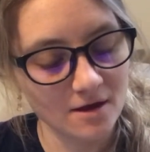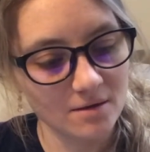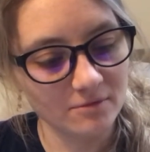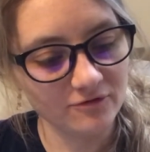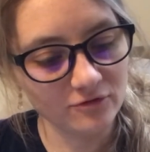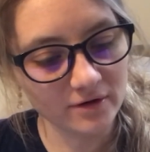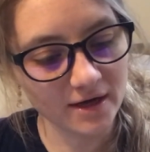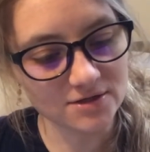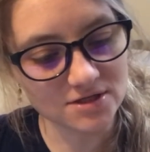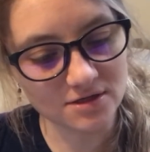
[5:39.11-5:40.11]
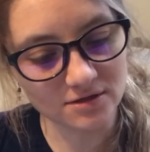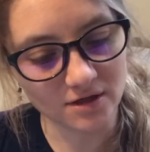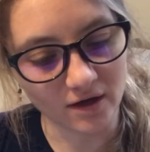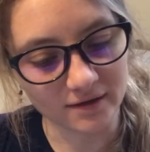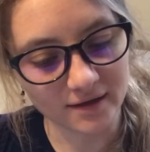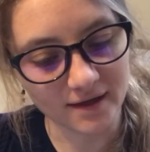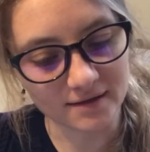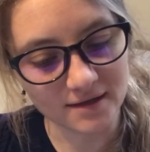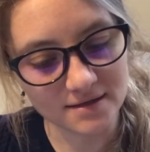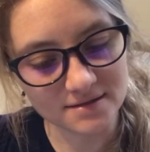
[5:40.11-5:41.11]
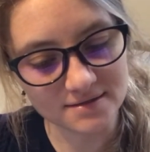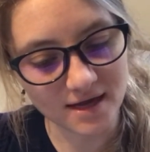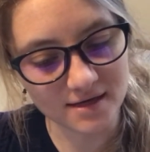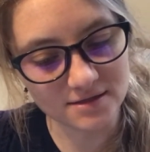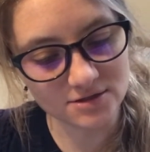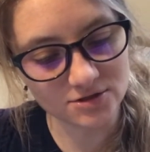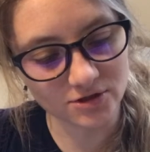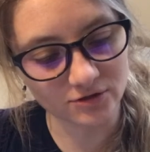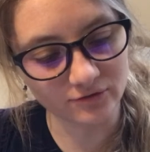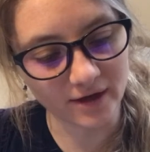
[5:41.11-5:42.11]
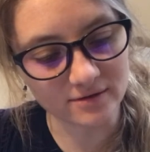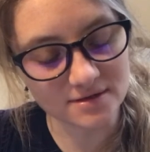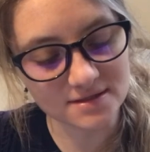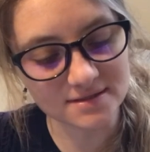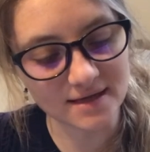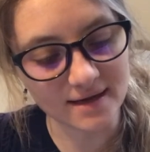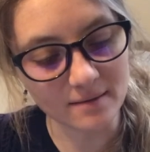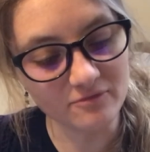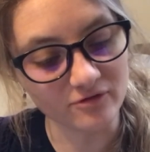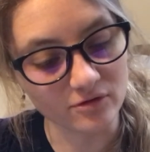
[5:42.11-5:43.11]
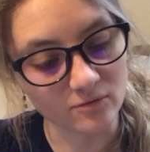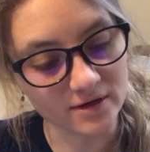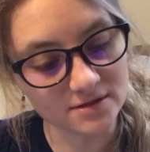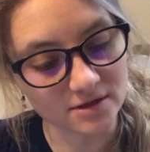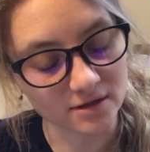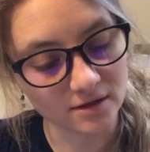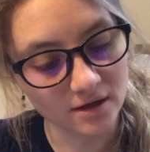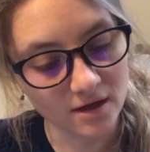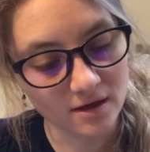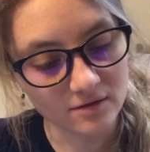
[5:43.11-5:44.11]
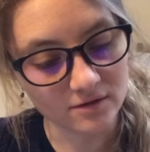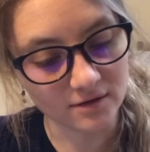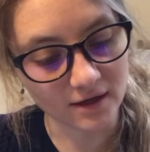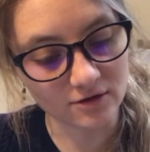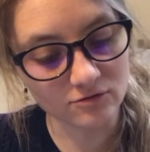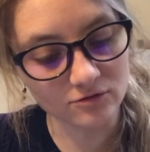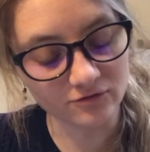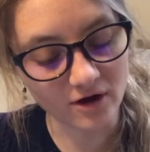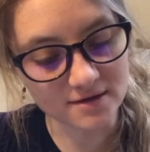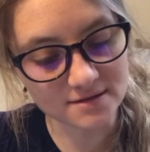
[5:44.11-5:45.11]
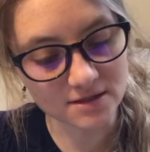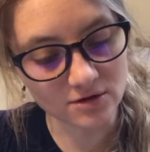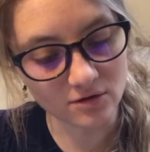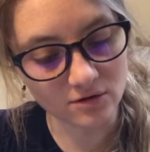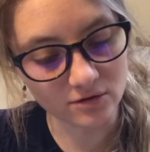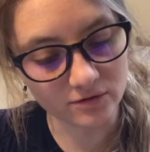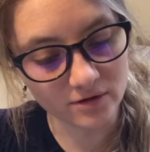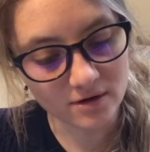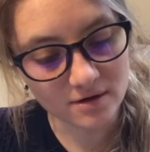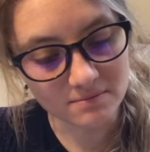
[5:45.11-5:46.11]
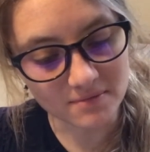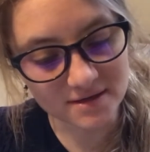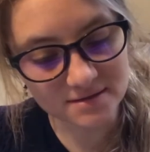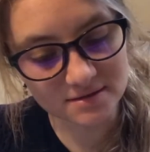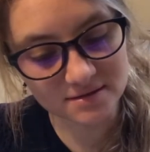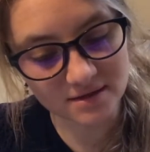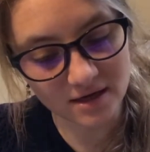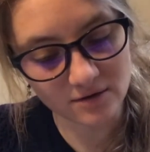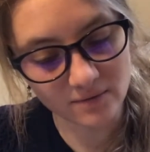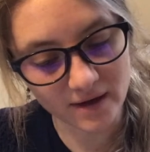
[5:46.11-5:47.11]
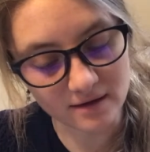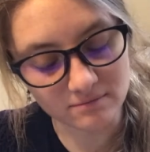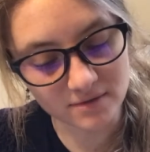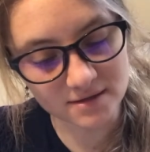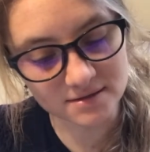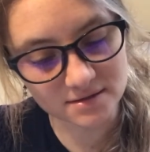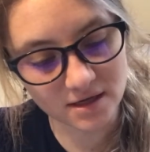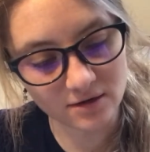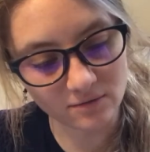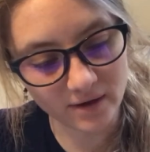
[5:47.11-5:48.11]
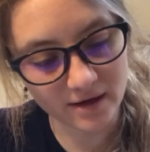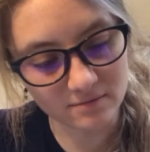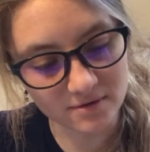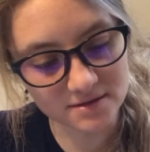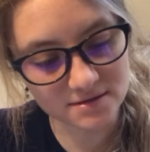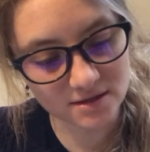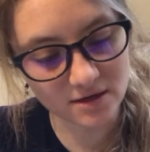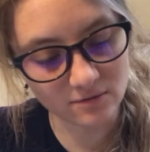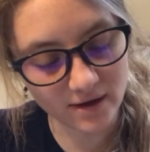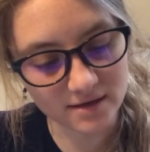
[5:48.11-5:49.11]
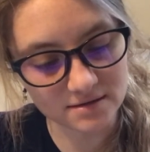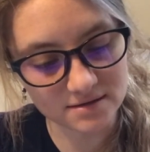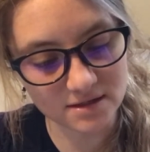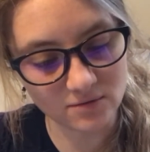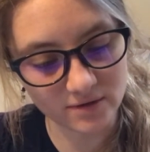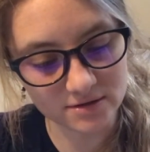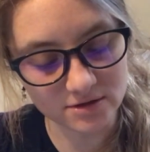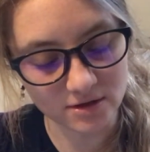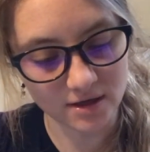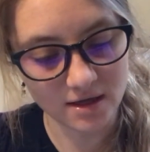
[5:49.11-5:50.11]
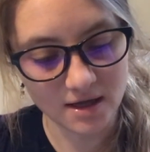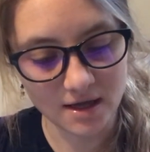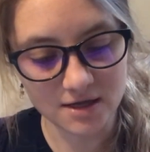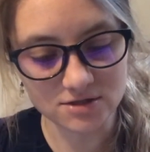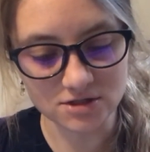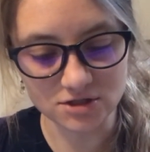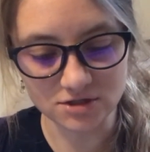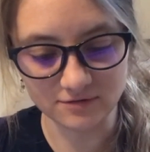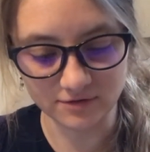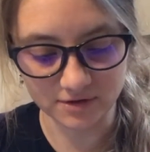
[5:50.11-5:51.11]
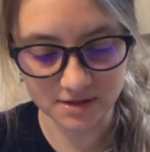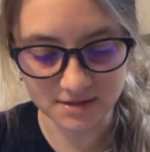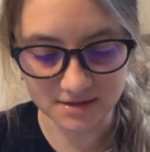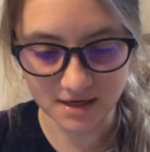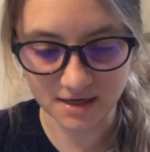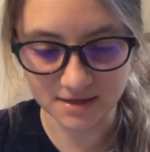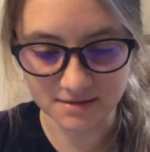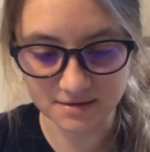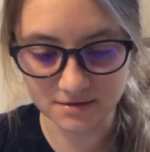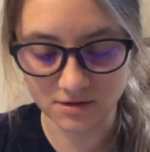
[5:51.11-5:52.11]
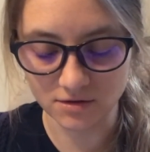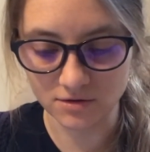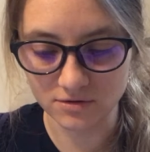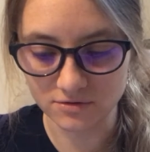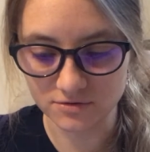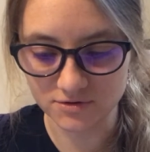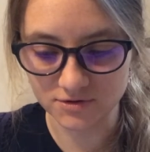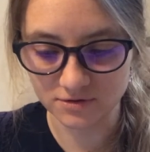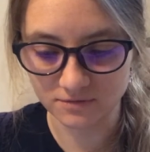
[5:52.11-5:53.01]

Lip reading: Before Hedgie could yawn again, he decided to turn around and stay up for the winter. The night grew frosty cold. Must stay awake, must stay awake, must stay awake to see winter. Hedgie shivered and his eyes closed.